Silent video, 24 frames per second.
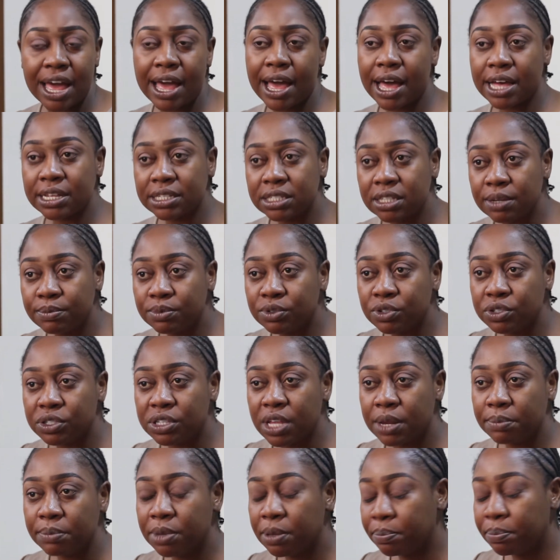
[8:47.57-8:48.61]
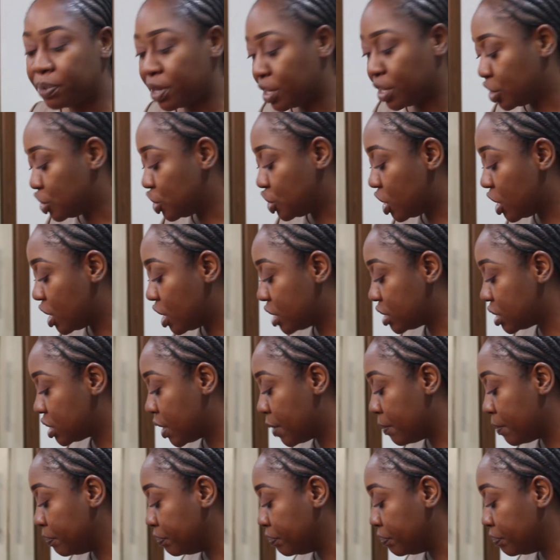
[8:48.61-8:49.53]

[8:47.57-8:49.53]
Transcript: I asked them to send me pictures,